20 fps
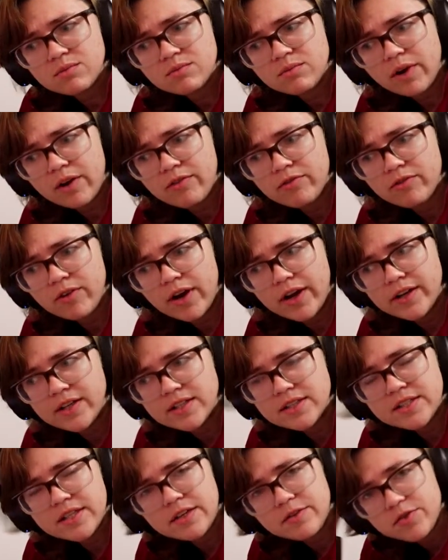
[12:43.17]
my friend
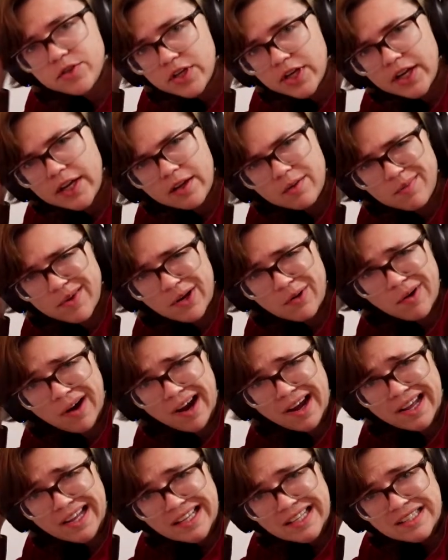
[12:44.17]
to see if she can give me a
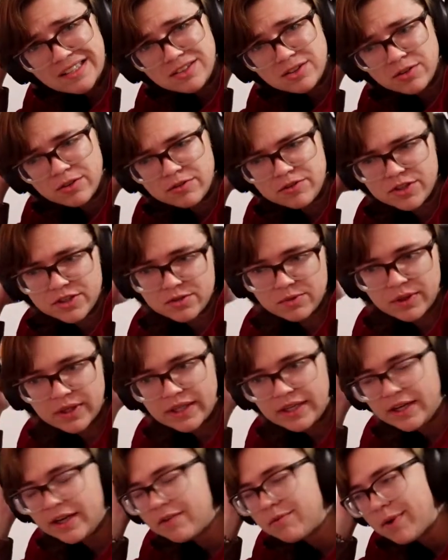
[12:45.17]
ride or if she's
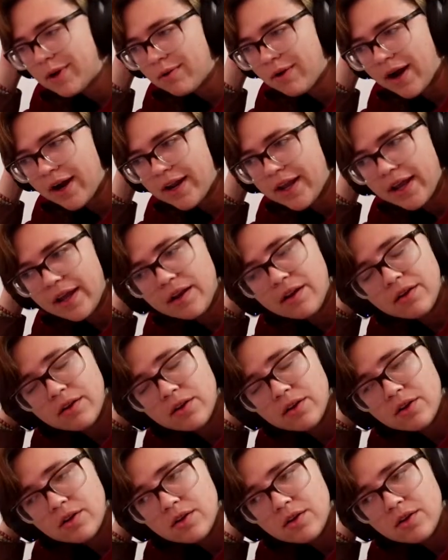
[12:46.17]
willing to give me a ride again